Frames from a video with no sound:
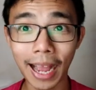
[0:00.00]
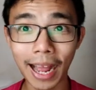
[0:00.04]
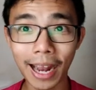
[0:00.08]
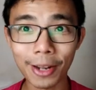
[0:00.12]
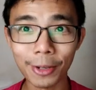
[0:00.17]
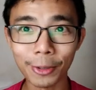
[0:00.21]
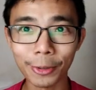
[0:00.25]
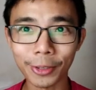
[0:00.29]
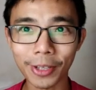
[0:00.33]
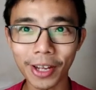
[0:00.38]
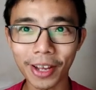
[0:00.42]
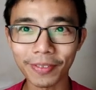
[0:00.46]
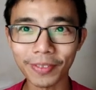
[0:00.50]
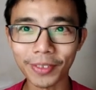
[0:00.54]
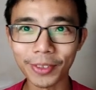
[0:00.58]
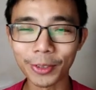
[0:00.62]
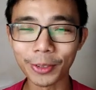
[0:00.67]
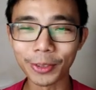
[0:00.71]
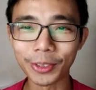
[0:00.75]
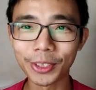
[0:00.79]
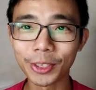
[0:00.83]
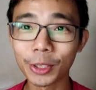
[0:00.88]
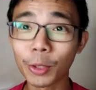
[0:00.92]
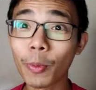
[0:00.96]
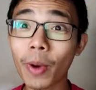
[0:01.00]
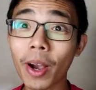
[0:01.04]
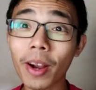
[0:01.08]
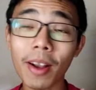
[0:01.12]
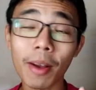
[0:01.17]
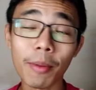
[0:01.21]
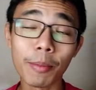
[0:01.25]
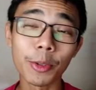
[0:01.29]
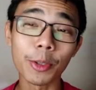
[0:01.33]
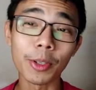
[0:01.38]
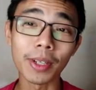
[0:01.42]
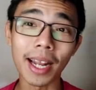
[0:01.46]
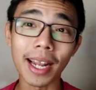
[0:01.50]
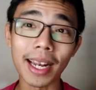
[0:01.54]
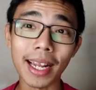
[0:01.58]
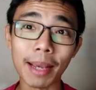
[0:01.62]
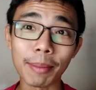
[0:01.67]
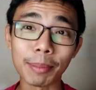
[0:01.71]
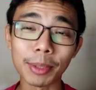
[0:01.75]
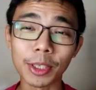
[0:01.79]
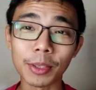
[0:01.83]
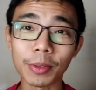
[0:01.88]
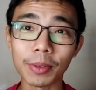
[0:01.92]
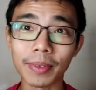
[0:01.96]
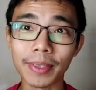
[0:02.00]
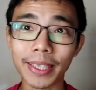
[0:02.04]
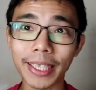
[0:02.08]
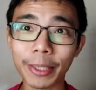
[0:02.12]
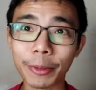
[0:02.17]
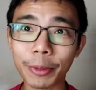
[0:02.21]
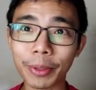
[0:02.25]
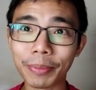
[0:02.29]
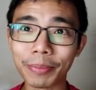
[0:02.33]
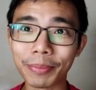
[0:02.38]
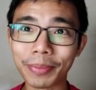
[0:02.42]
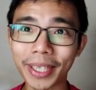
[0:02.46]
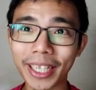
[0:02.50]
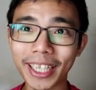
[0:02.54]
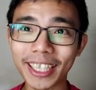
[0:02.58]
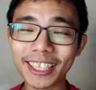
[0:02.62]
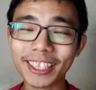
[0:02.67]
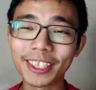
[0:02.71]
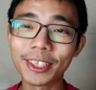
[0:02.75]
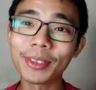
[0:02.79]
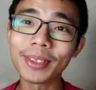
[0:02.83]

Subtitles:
Hello, good afternoon. So welcome to another episode of Liquid Brain.